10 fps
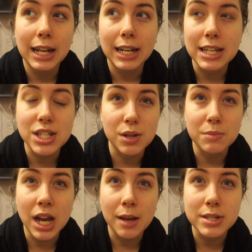Like,
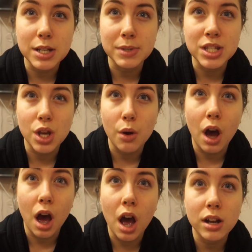sometimes it'll be so
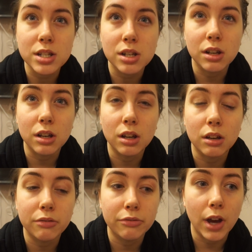hard
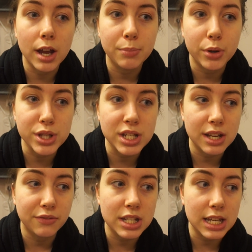to find
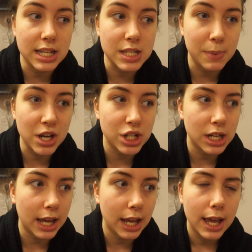positivity, especially
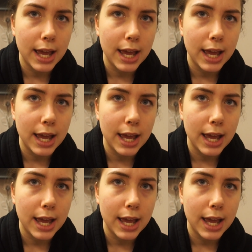like